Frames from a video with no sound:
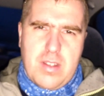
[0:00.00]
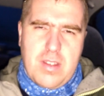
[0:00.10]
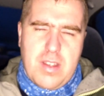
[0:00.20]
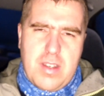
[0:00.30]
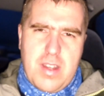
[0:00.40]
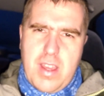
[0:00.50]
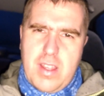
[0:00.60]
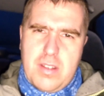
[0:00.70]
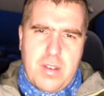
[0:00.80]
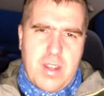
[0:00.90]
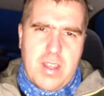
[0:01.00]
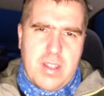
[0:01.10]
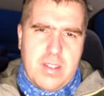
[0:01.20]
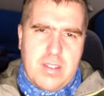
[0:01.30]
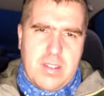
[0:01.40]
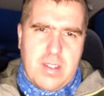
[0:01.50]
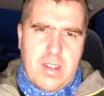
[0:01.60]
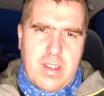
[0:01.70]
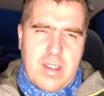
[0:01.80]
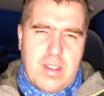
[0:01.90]
the day today is
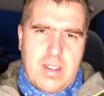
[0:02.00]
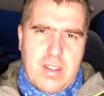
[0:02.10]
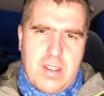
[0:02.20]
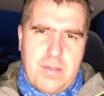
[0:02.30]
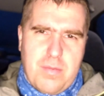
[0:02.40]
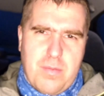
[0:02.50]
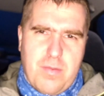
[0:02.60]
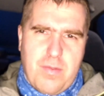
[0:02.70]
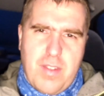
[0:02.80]
um,